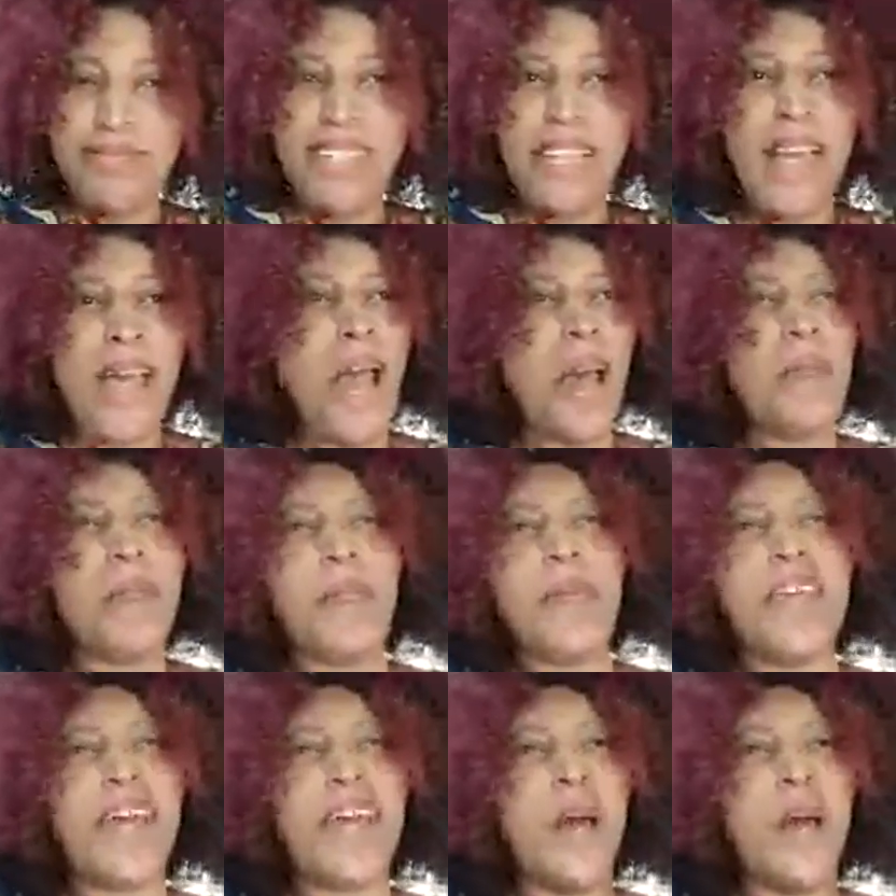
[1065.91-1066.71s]

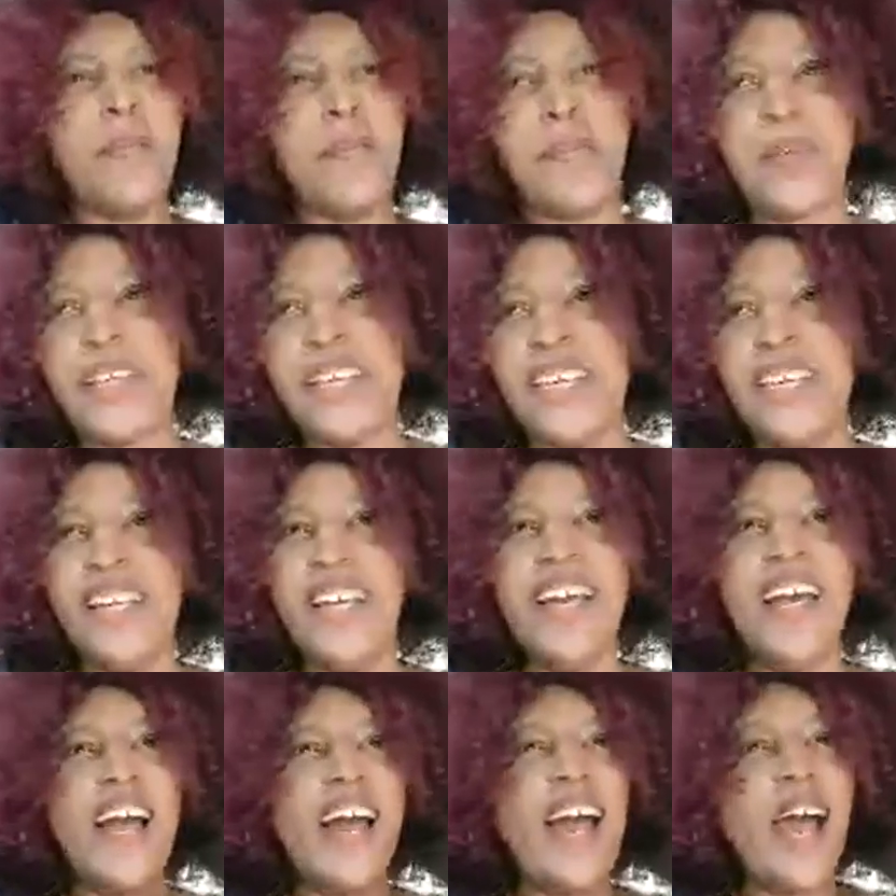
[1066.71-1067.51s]
Happy, happy,
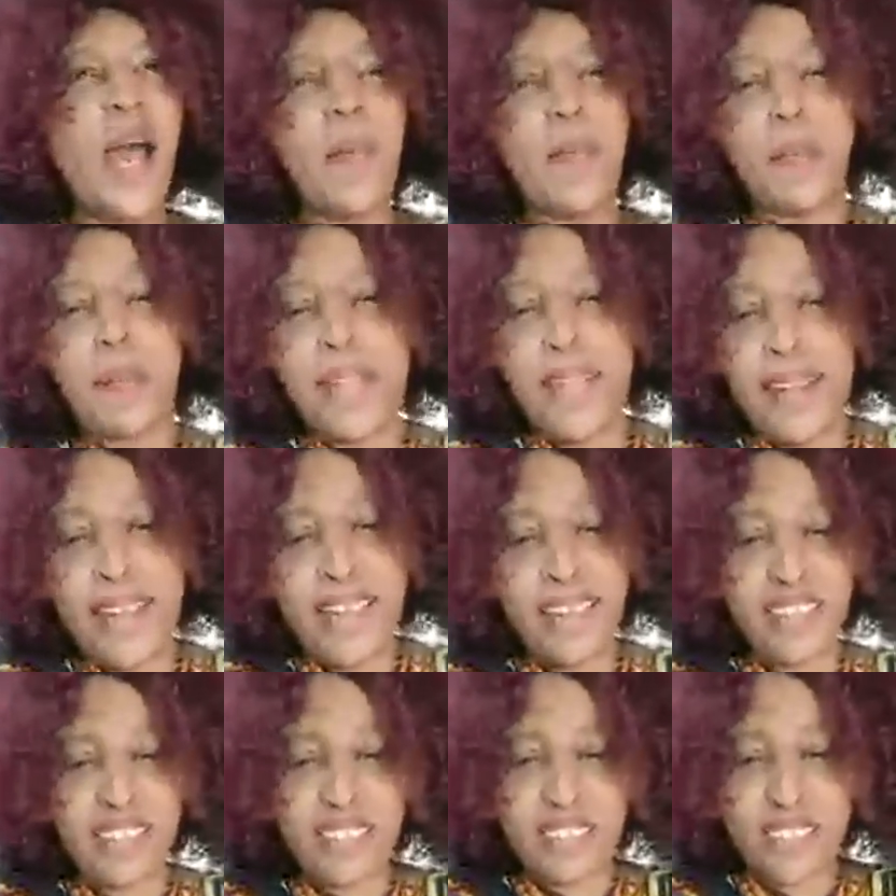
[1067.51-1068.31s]
happy.
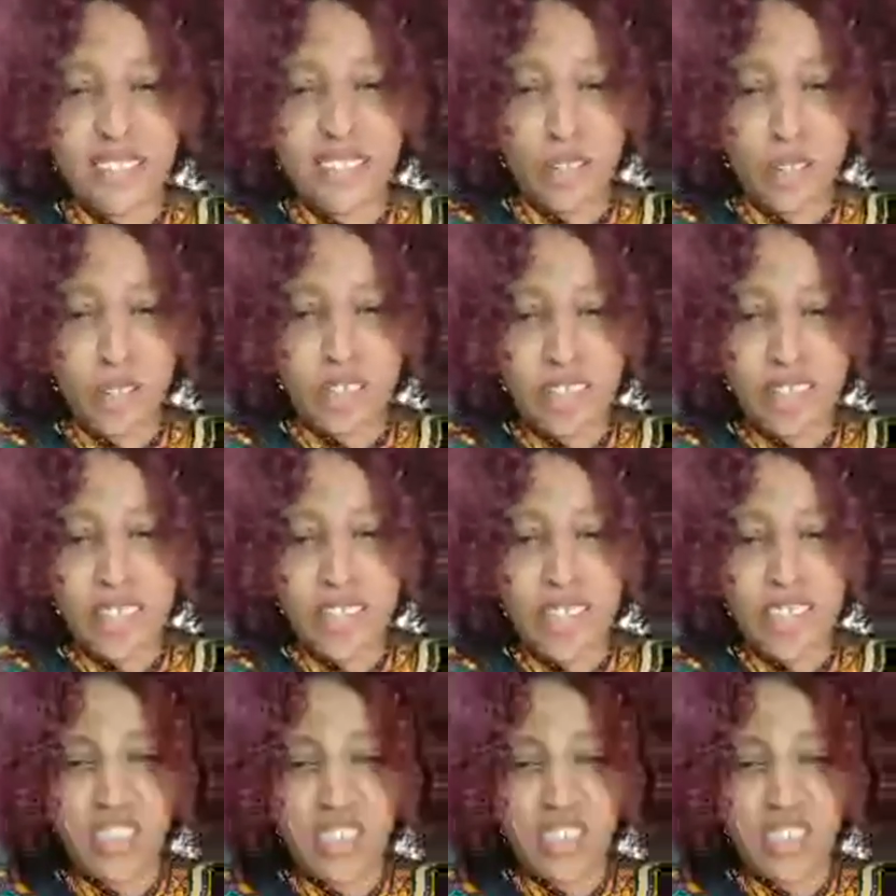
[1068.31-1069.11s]
Let's see
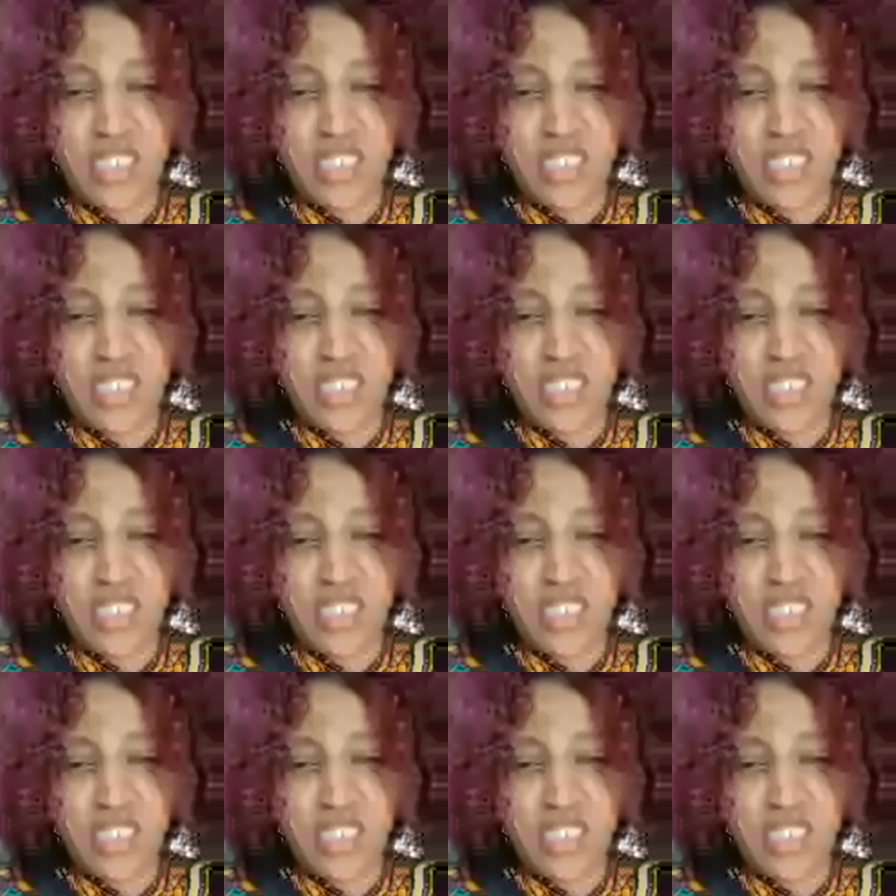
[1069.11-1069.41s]
the sunshine.